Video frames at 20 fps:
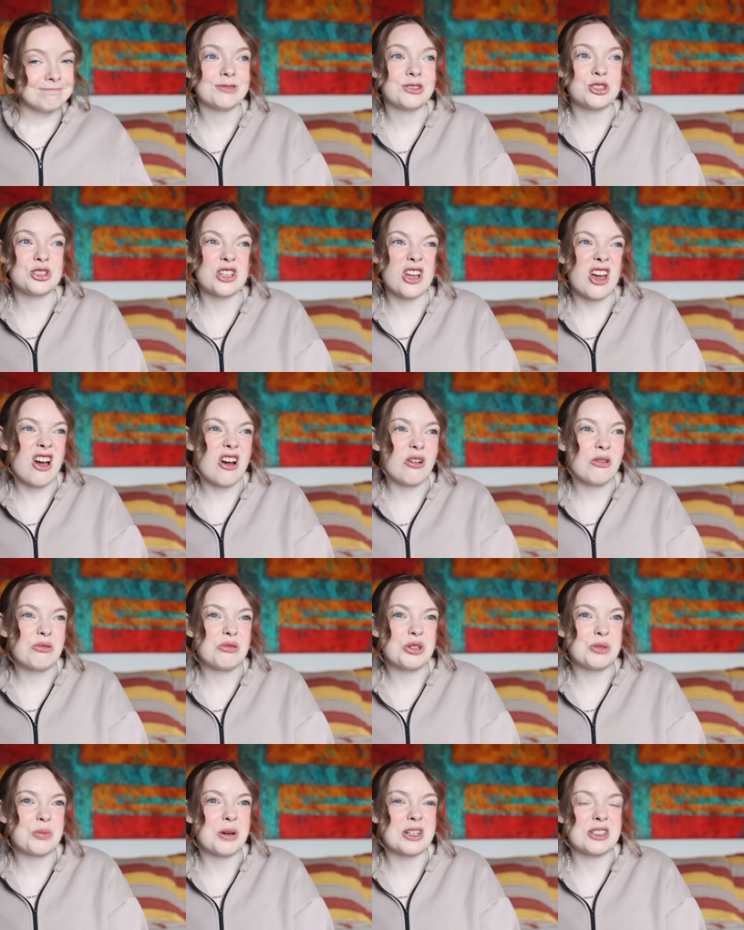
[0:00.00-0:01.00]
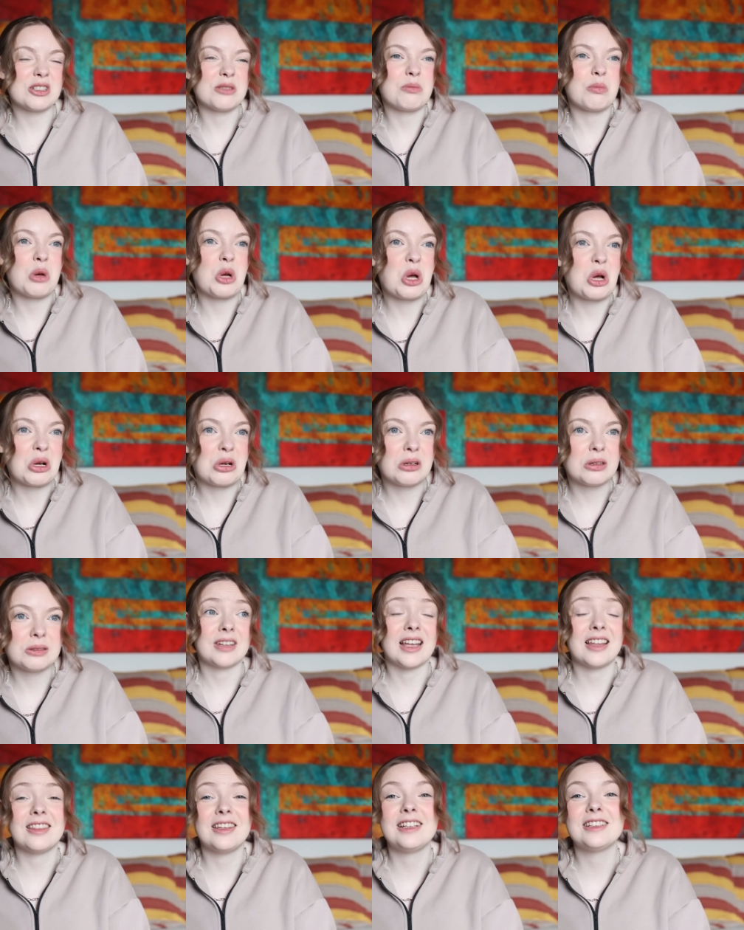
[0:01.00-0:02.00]
snow, depressing book.
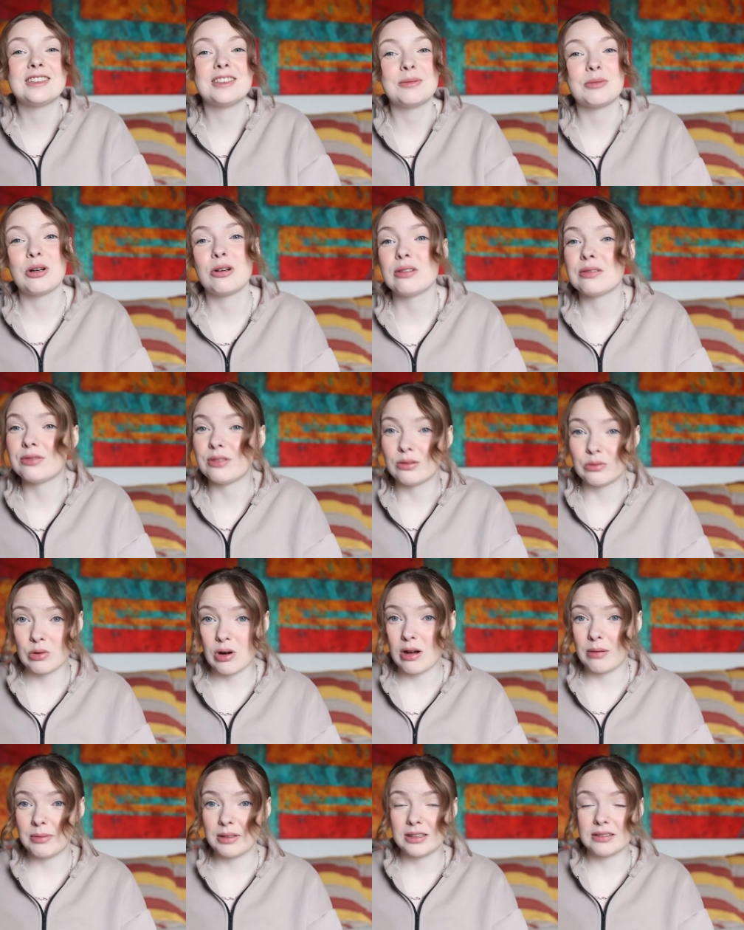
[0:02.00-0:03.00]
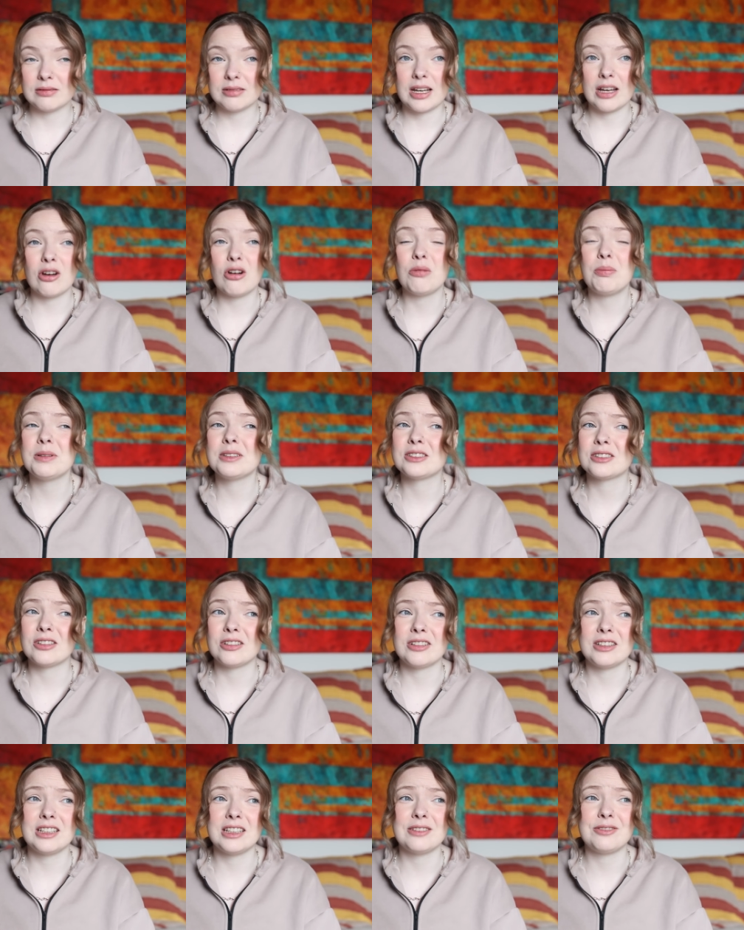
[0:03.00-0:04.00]
At least I'm going for ramen. I hope it's
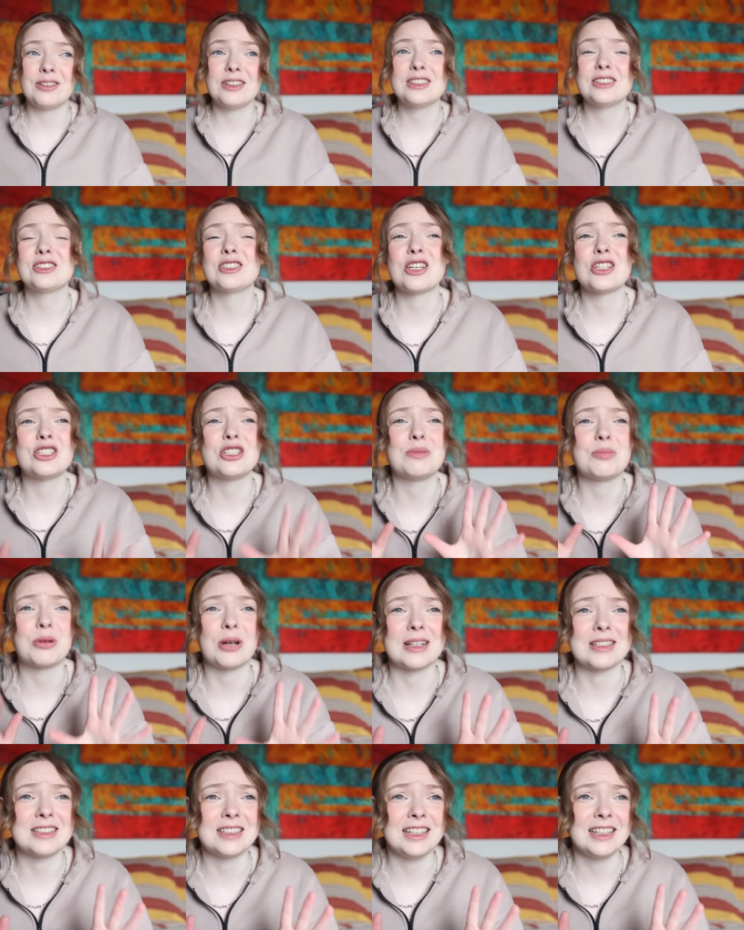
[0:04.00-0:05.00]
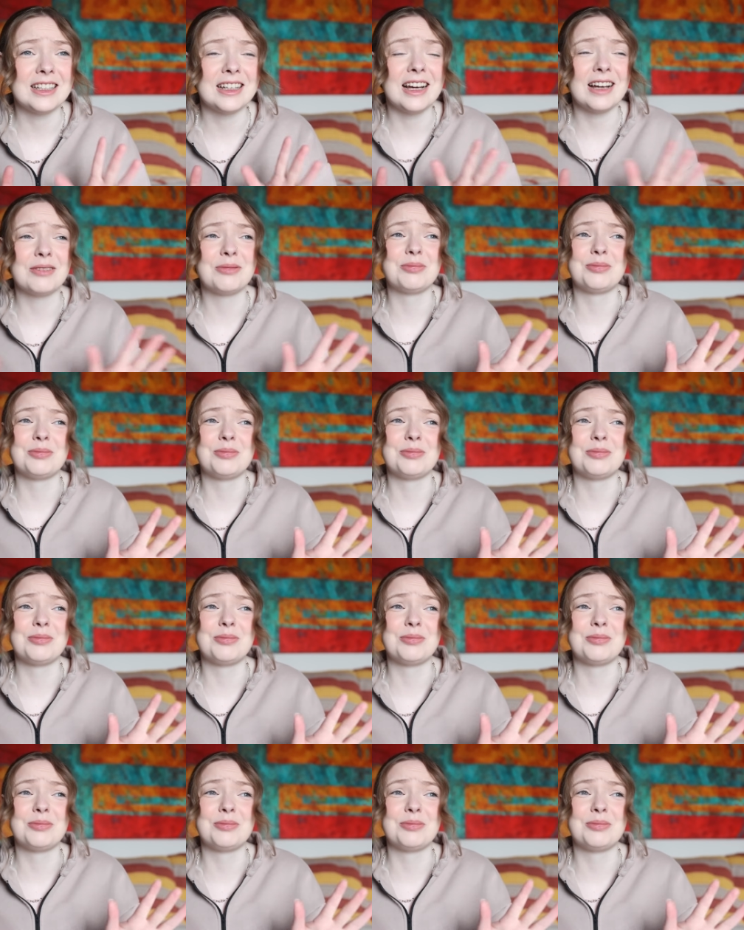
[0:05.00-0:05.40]
good. If it's depressy,